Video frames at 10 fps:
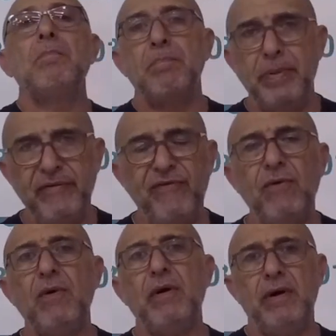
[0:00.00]

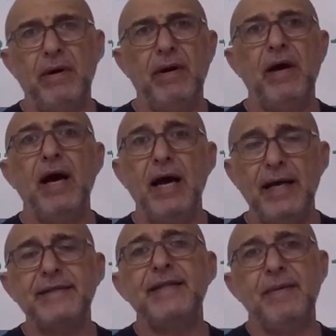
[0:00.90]
before I
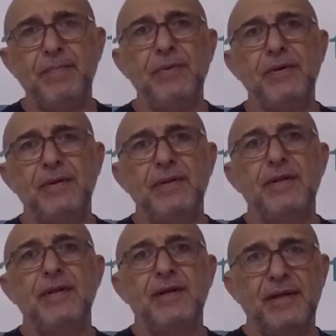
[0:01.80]
dimple
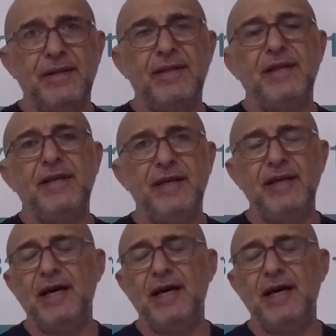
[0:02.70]
the